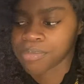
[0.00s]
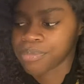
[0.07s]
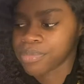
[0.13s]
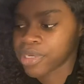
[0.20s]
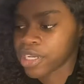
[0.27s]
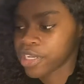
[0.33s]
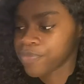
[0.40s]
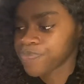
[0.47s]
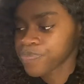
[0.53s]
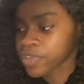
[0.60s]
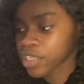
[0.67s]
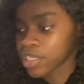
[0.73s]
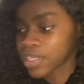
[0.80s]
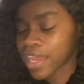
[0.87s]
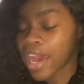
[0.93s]
But
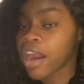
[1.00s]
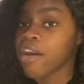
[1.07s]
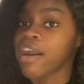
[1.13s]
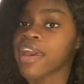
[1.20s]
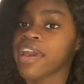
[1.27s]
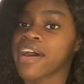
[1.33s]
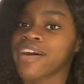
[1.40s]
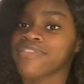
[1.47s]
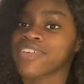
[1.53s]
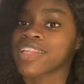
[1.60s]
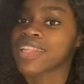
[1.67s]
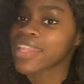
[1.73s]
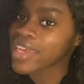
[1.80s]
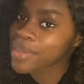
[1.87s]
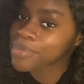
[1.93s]
now I have a
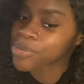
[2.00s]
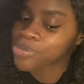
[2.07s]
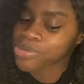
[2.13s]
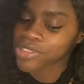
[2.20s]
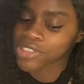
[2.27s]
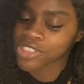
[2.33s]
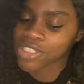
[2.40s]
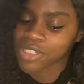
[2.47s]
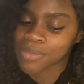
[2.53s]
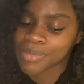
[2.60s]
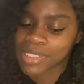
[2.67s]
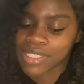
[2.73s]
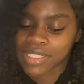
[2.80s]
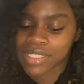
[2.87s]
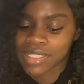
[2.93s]
label printer
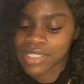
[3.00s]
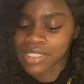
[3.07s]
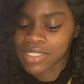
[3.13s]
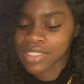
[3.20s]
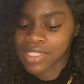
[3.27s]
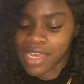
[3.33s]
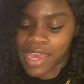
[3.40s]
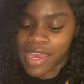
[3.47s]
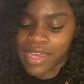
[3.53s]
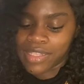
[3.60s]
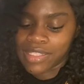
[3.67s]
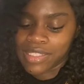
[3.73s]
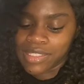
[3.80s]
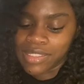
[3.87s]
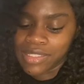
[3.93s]
because I had
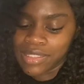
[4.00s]
to